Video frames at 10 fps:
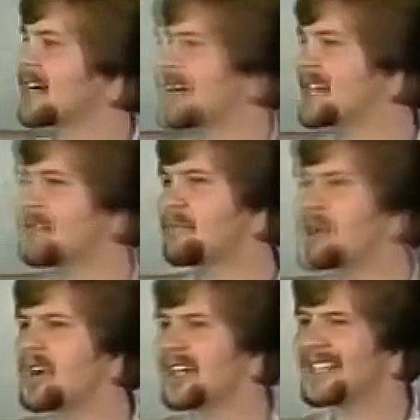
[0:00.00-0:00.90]
in the
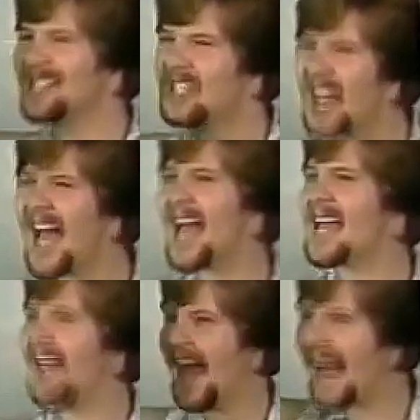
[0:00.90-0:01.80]
book is
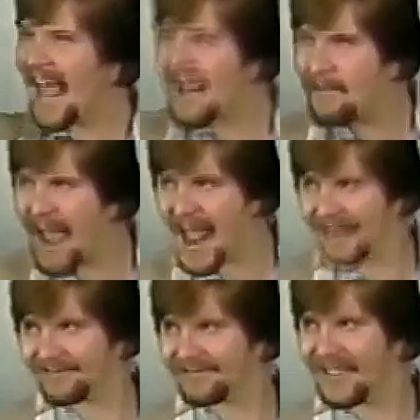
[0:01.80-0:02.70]
yea and amen.